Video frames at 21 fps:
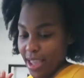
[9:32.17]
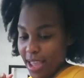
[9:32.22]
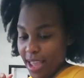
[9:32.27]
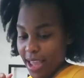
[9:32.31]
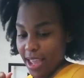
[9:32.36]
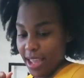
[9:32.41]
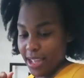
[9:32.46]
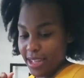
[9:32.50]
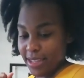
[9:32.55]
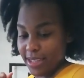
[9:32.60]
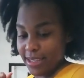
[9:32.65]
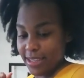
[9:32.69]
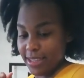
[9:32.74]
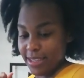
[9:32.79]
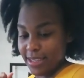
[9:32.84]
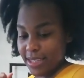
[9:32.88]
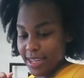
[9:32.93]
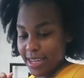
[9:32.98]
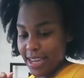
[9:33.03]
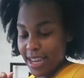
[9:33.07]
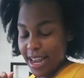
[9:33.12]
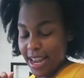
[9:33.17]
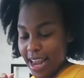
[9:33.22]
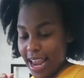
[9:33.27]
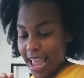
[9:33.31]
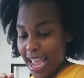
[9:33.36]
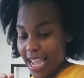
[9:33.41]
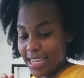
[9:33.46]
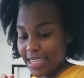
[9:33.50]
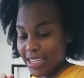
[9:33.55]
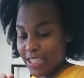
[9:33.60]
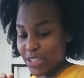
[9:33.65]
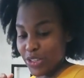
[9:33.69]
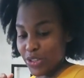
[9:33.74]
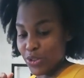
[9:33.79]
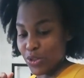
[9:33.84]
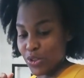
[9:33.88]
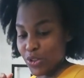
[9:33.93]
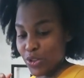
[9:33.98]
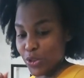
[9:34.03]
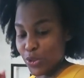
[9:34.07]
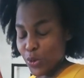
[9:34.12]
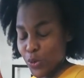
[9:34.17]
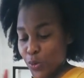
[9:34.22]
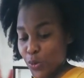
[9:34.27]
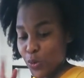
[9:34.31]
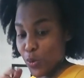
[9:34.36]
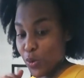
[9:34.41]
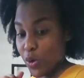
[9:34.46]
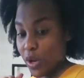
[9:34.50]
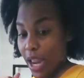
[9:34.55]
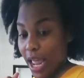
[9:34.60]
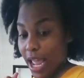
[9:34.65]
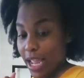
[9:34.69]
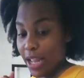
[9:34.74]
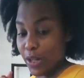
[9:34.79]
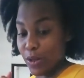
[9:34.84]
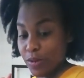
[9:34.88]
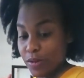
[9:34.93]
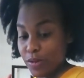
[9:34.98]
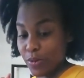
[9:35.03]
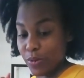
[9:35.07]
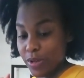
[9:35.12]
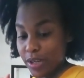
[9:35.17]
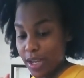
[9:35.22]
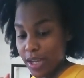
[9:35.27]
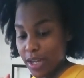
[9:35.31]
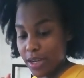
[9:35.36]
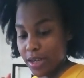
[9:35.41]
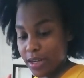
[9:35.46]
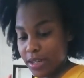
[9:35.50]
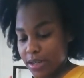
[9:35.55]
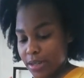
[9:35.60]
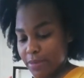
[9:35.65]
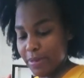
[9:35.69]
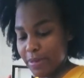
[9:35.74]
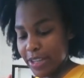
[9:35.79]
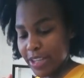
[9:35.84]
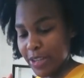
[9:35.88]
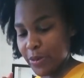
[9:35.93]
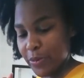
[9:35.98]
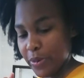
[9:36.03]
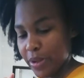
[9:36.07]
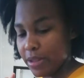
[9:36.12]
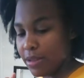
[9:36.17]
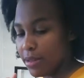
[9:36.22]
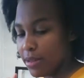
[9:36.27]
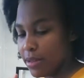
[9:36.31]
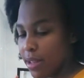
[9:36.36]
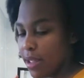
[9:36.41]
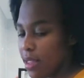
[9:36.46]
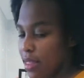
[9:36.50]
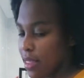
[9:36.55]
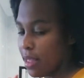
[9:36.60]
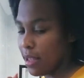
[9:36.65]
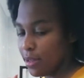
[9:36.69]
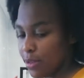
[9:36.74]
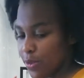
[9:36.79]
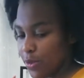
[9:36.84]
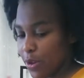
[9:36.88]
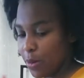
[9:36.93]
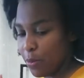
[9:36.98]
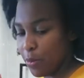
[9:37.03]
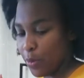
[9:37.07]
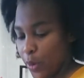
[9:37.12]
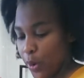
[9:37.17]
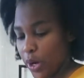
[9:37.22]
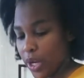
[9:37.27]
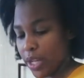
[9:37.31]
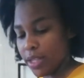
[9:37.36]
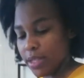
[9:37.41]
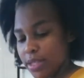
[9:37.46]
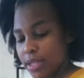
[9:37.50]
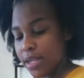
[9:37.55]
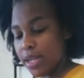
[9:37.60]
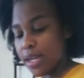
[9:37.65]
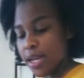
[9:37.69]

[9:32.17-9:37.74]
And the light is not so good. I look so dark, but anyways, that's not the point.